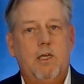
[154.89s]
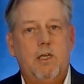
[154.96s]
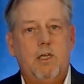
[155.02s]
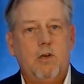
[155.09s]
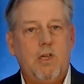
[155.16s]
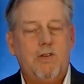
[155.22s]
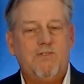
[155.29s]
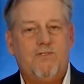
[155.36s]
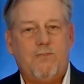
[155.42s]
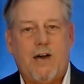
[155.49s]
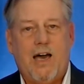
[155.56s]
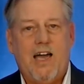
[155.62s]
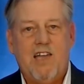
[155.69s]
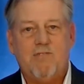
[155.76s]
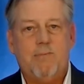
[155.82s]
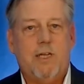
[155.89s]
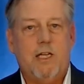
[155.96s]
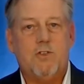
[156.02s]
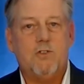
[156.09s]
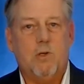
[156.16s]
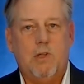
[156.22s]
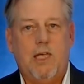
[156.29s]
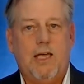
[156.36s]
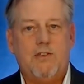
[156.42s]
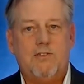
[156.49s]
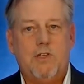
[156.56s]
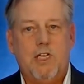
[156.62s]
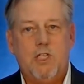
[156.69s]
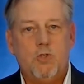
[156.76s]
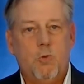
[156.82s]
You need five minutes or less
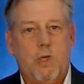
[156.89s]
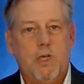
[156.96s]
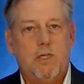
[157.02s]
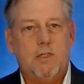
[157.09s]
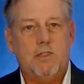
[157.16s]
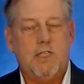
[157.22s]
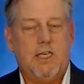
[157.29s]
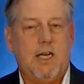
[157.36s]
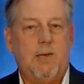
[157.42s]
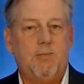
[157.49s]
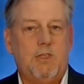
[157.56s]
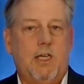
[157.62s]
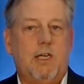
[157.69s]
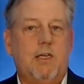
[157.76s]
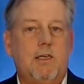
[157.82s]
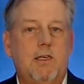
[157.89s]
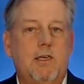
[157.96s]
each week to get updated.